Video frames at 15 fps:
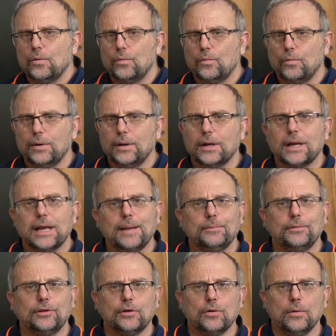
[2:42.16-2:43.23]
When it comes
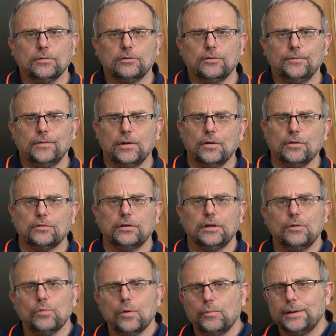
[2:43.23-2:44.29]
to constant velocity,
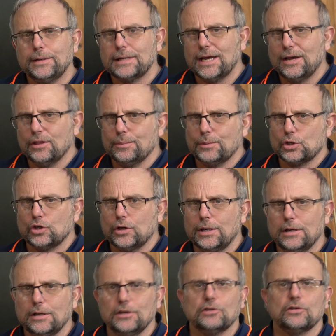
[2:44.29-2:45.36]
what we tell the
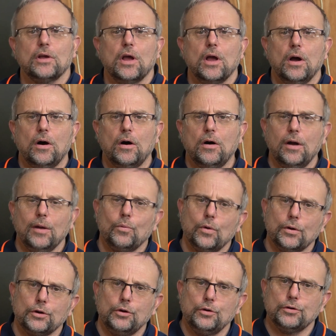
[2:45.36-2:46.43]
machine is, I
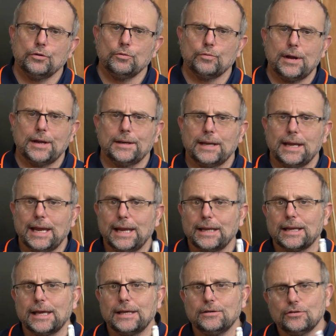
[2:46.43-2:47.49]
want you to run at
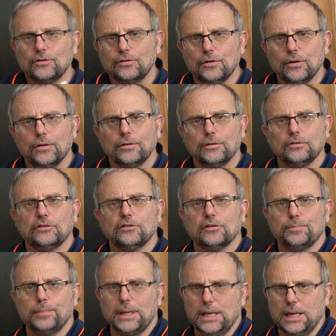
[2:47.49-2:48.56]
a certain
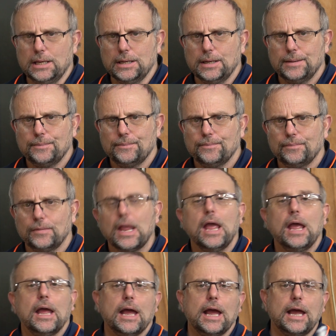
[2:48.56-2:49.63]
speed.
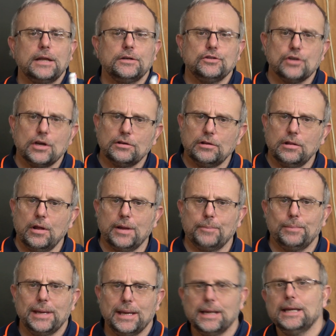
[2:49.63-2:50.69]
And just like
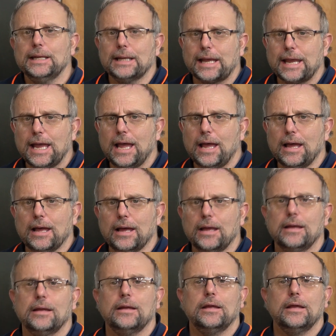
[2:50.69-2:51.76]
being in a car,
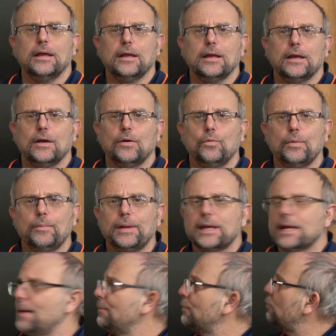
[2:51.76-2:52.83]
when we
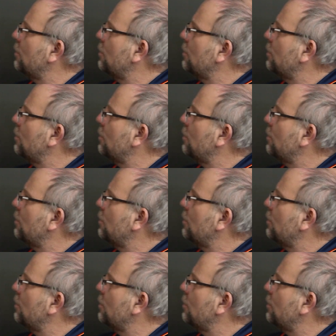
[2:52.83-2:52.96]
come to a